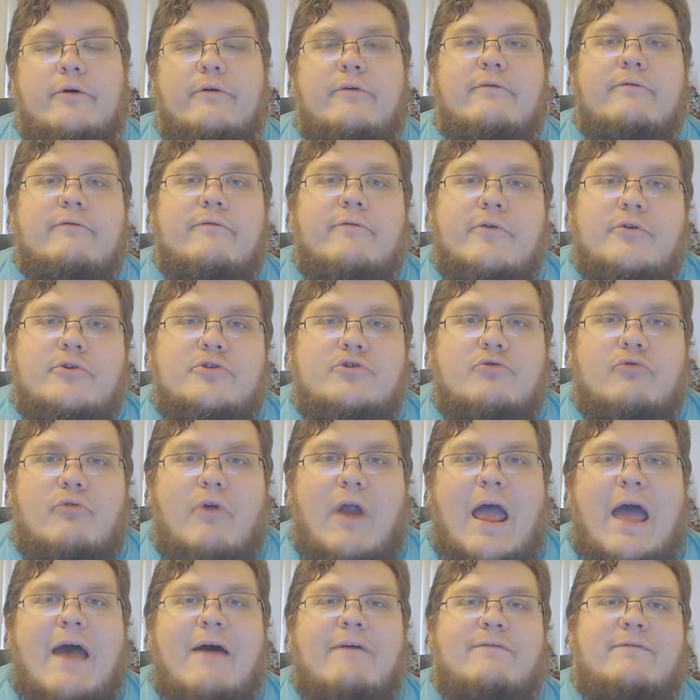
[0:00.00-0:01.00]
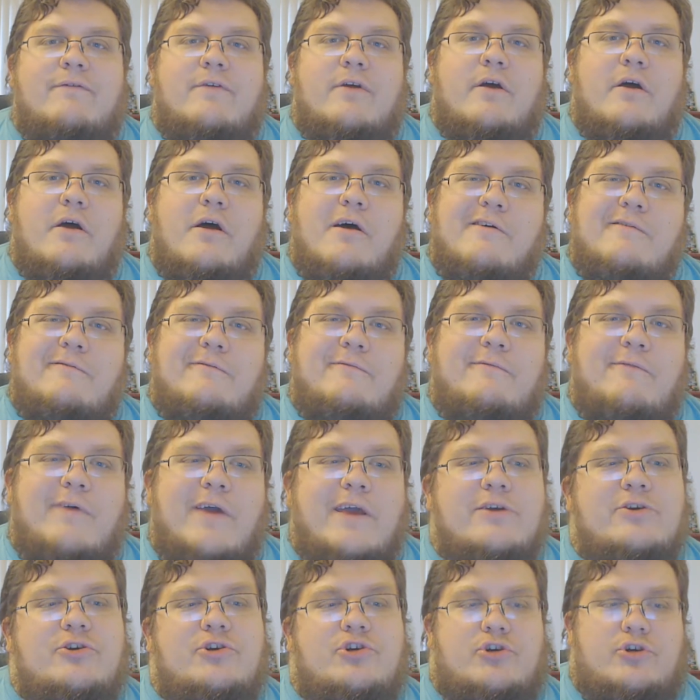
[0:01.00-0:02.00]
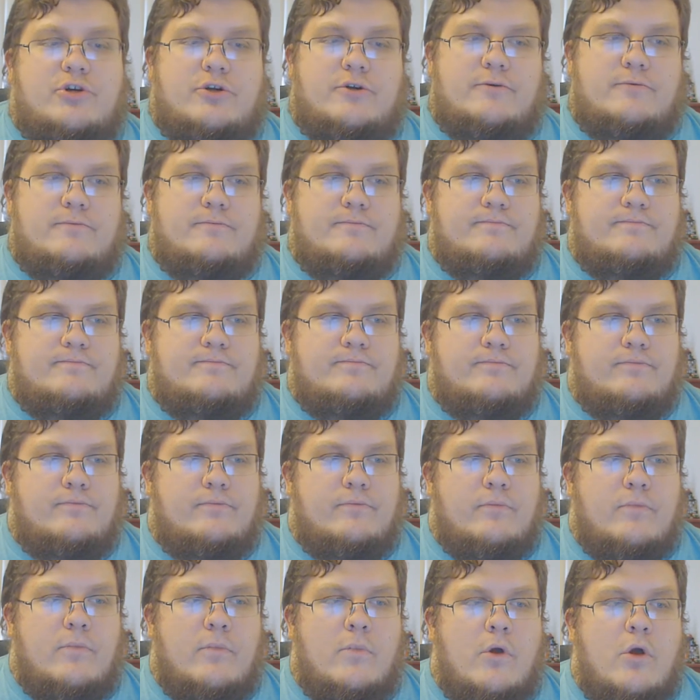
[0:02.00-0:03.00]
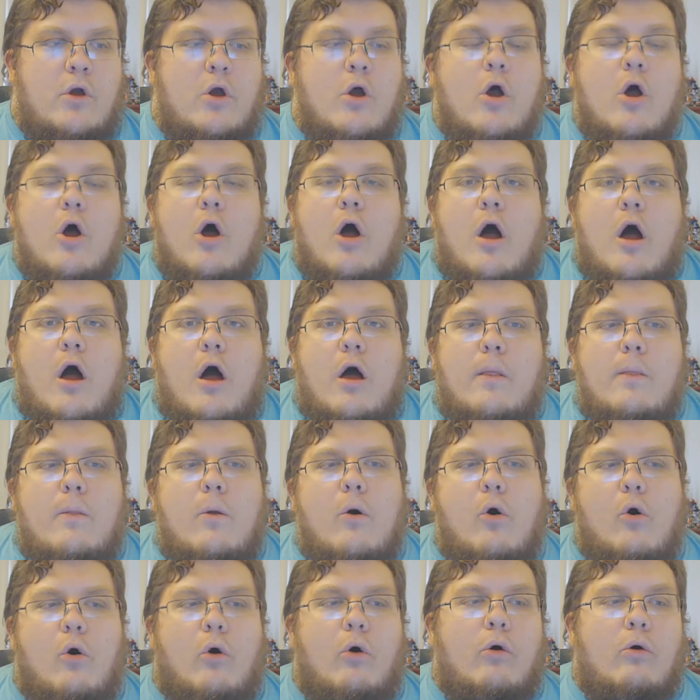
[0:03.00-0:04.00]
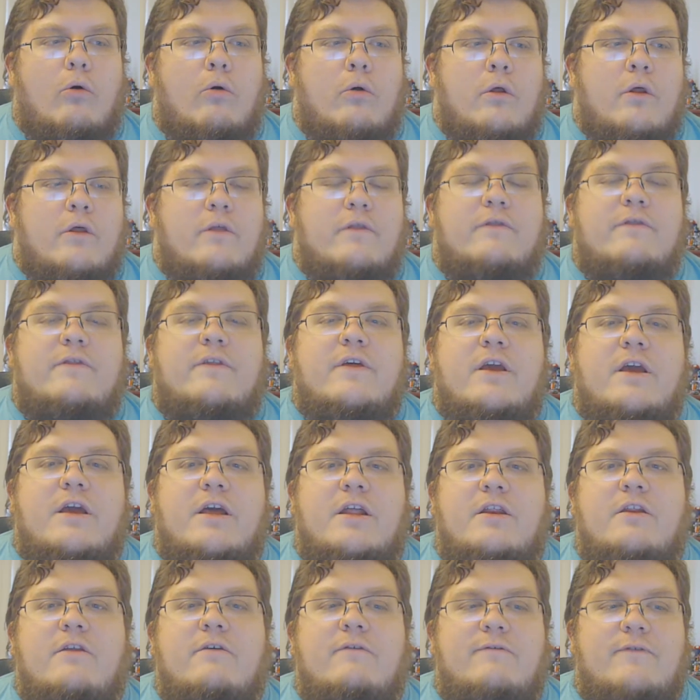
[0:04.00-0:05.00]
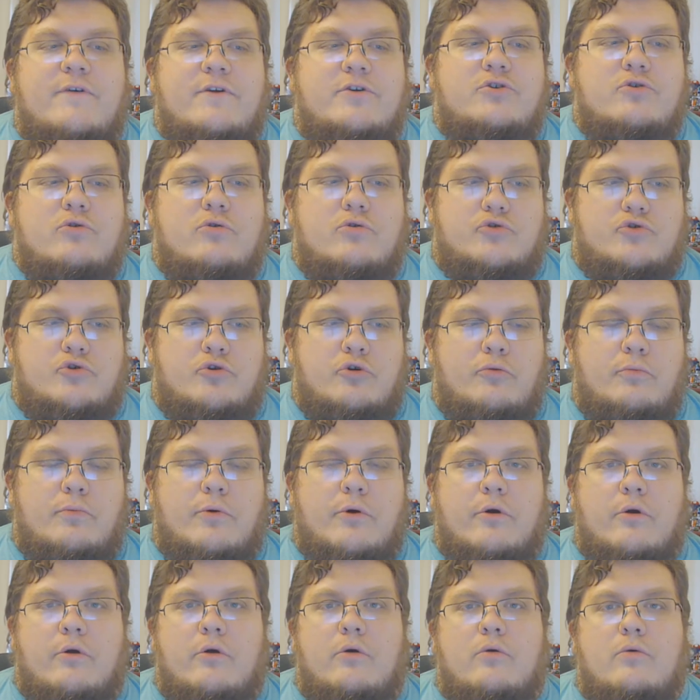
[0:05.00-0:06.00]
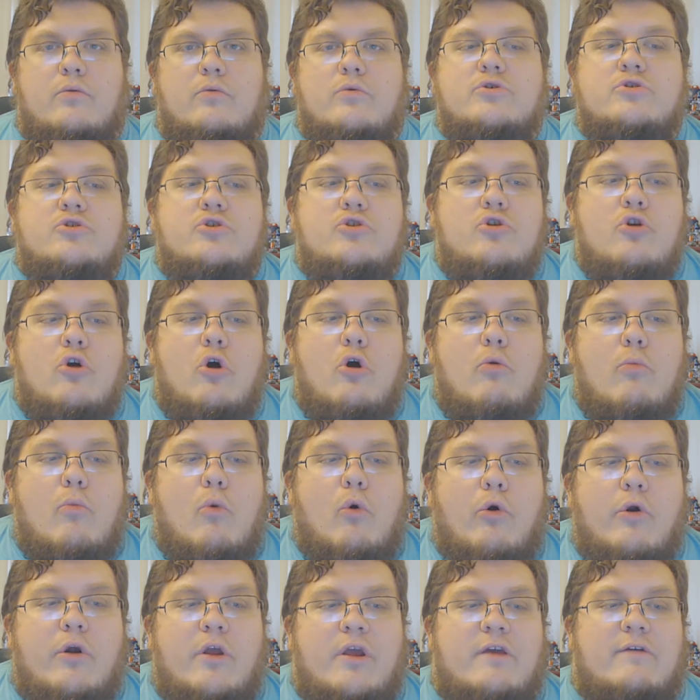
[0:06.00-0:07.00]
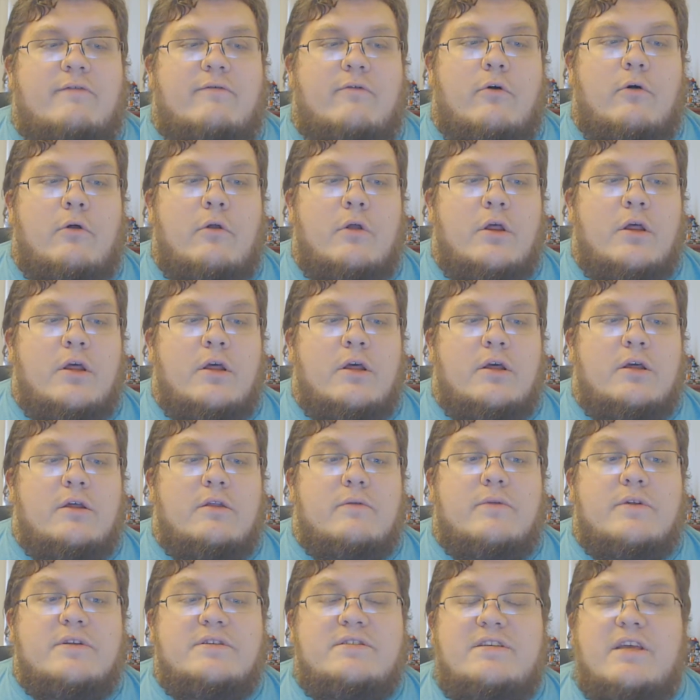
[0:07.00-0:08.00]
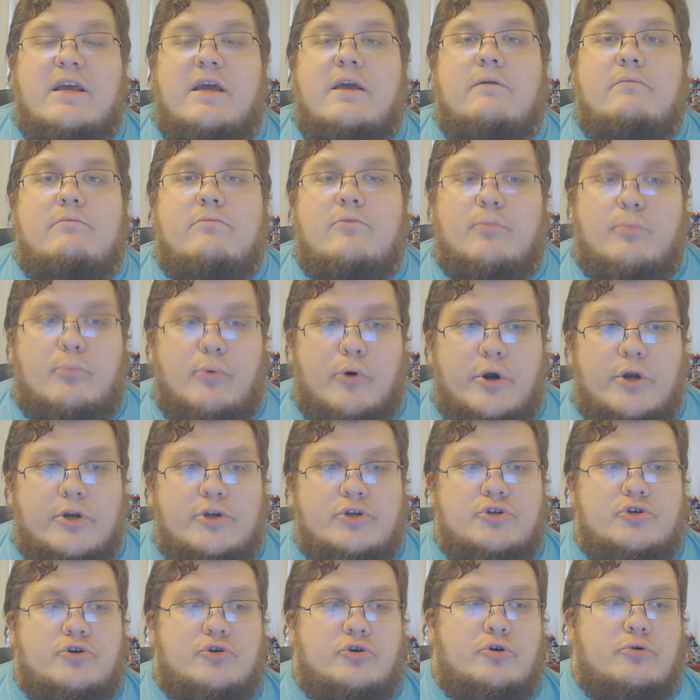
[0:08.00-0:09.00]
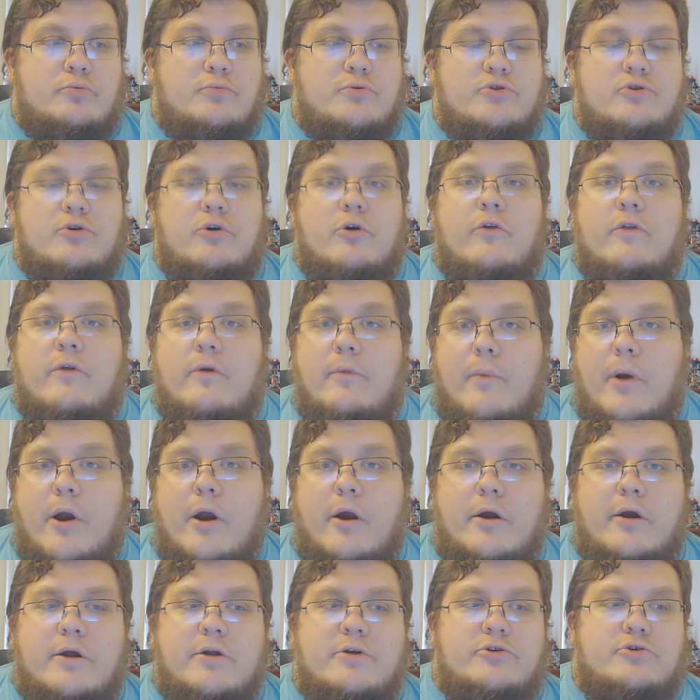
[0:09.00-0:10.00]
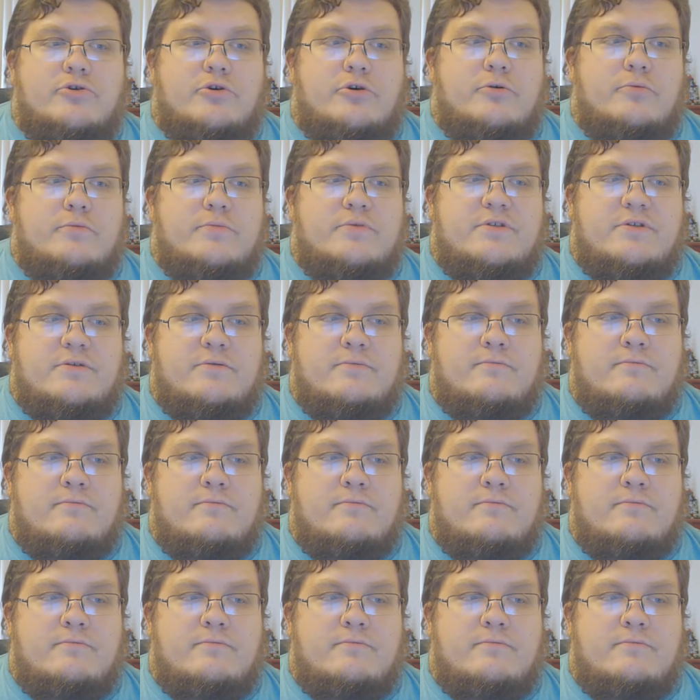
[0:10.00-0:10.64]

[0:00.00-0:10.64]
for draft evasion. On the whole, the individual trooper was no more evil than, say, the British troops or the American troops.